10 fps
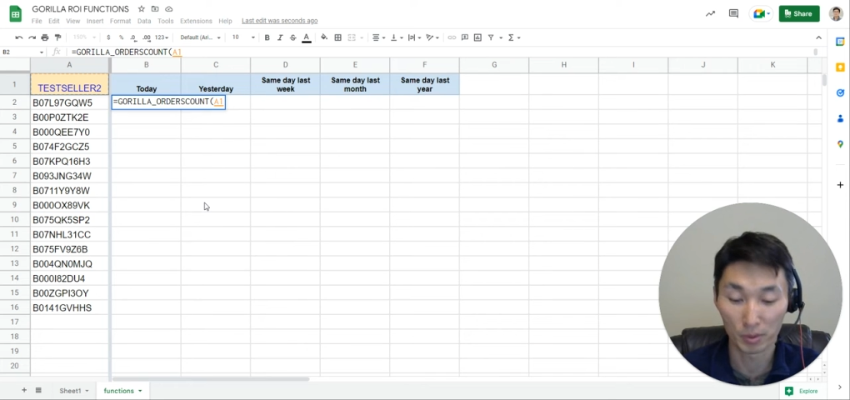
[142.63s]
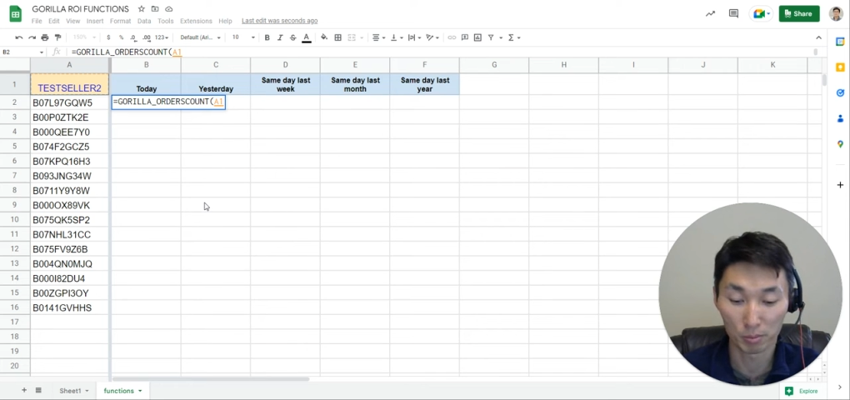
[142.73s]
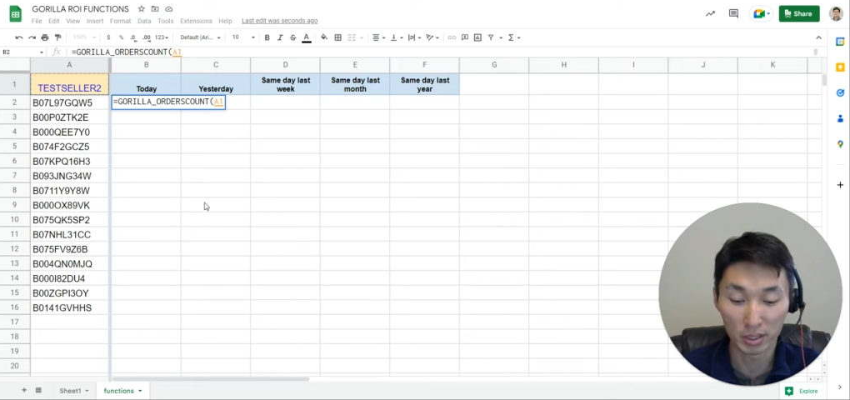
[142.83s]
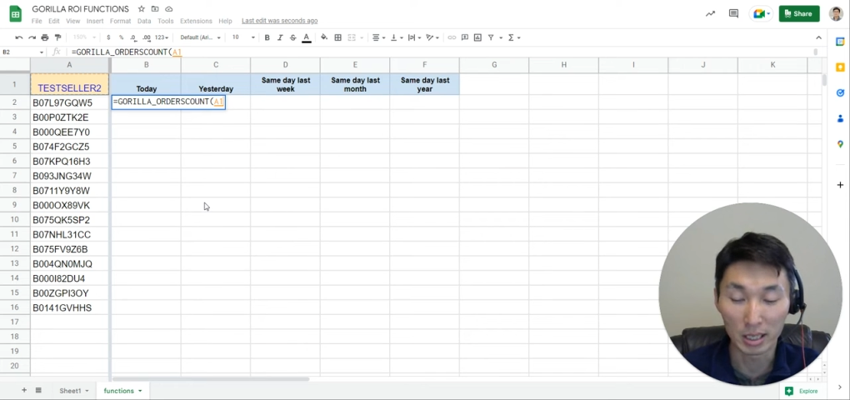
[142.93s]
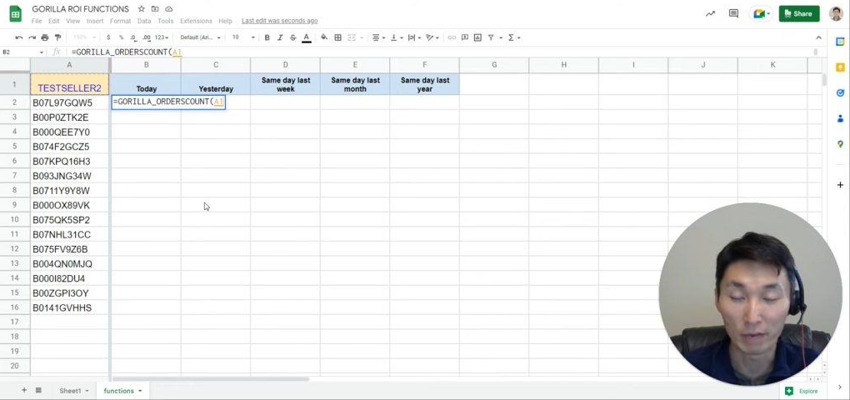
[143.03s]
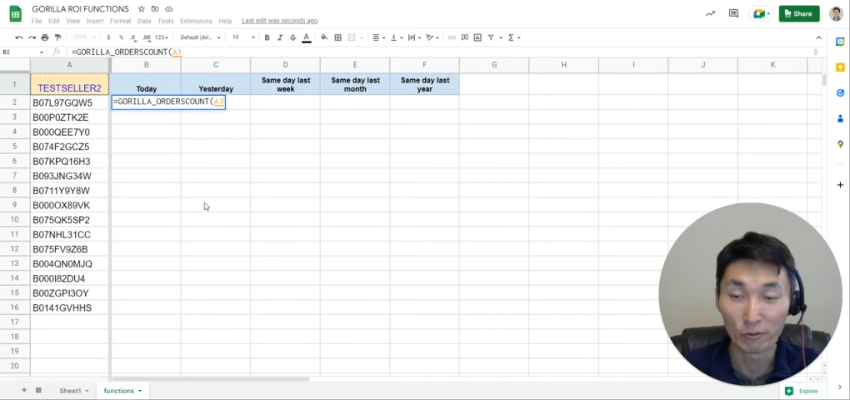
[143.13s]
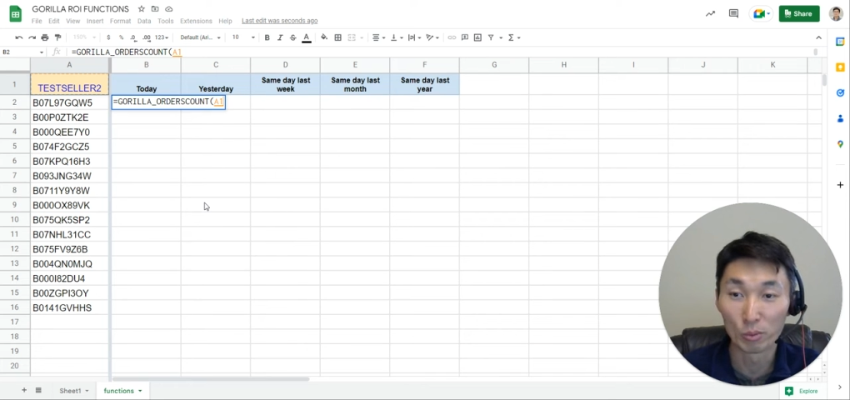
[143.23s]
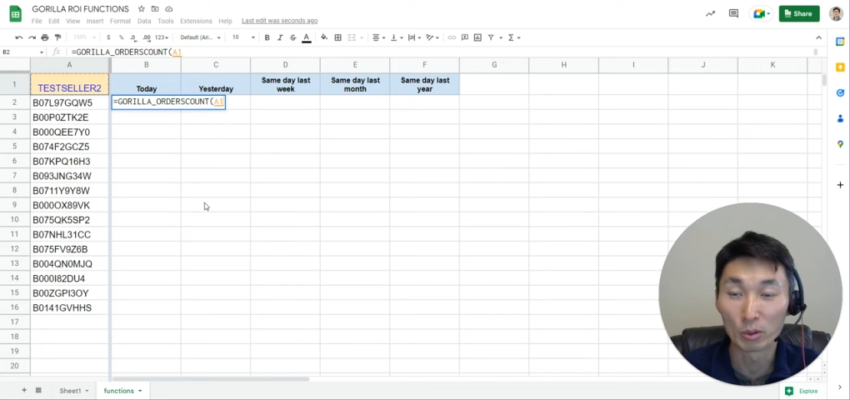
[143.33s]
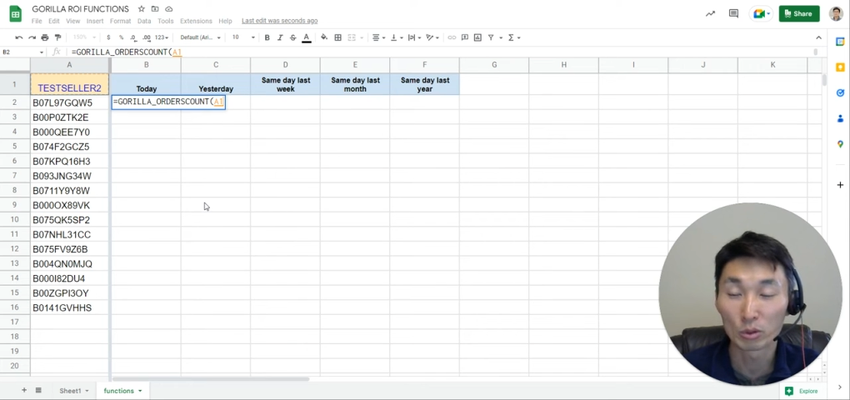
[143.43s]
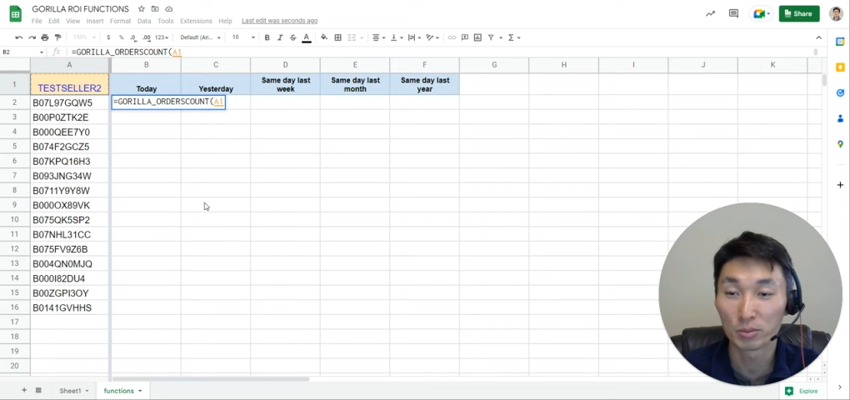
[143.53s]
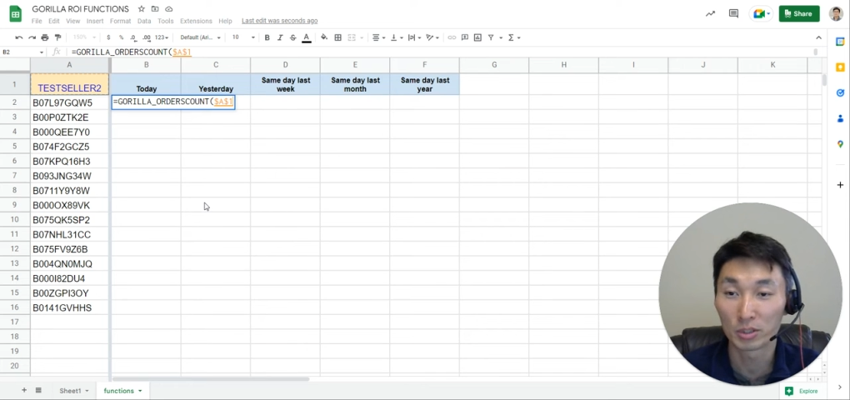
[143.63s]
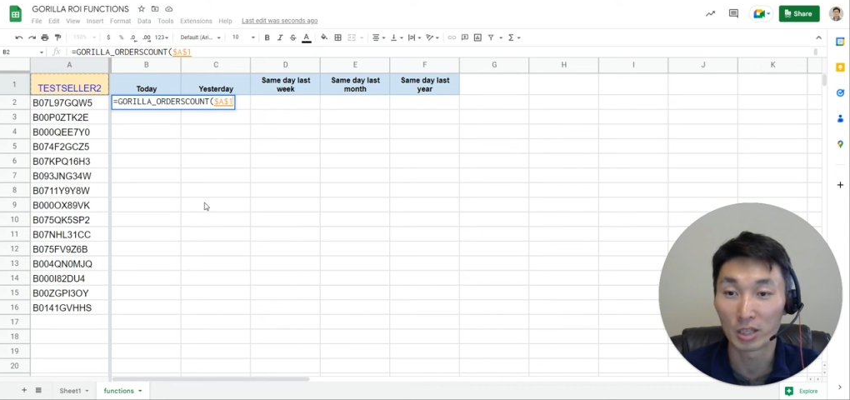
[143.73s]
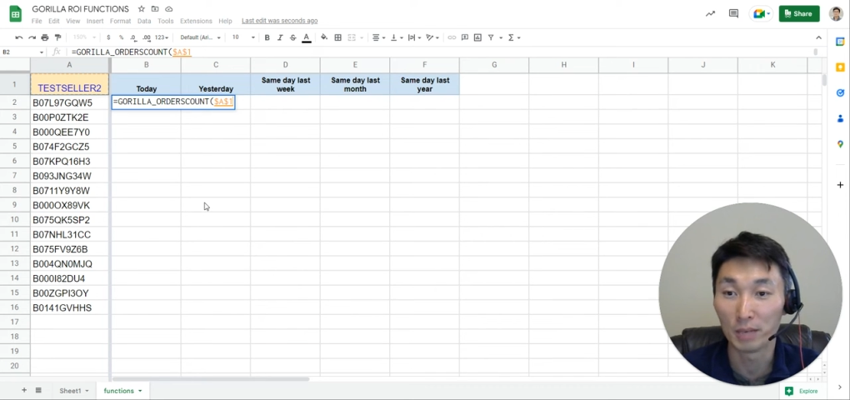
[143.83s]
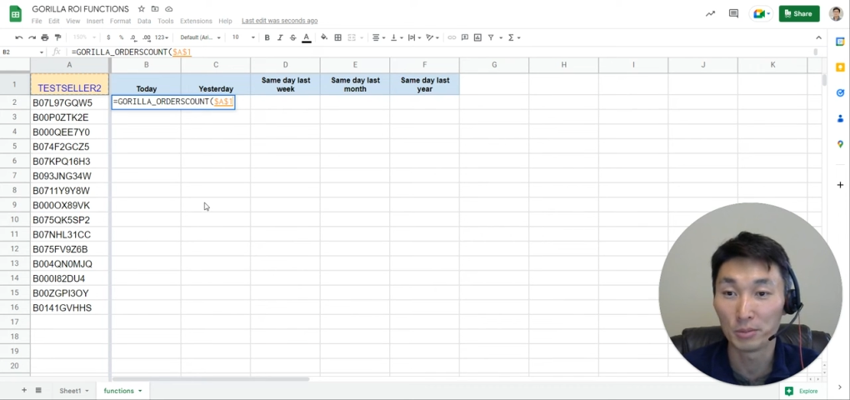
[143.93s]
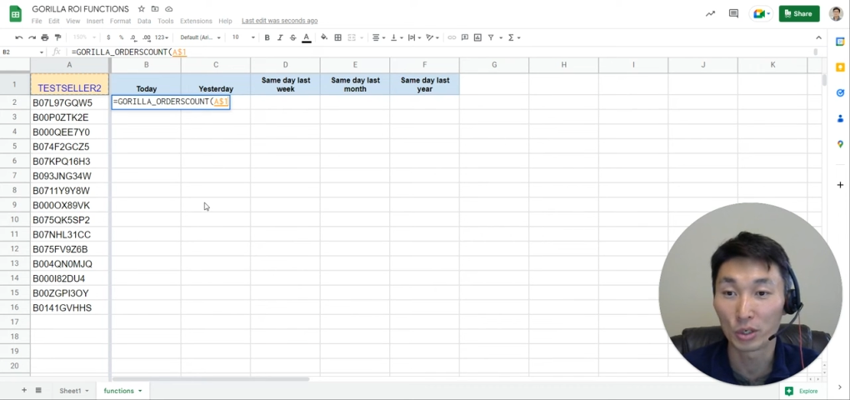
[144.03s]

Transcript: press F4 multiple times,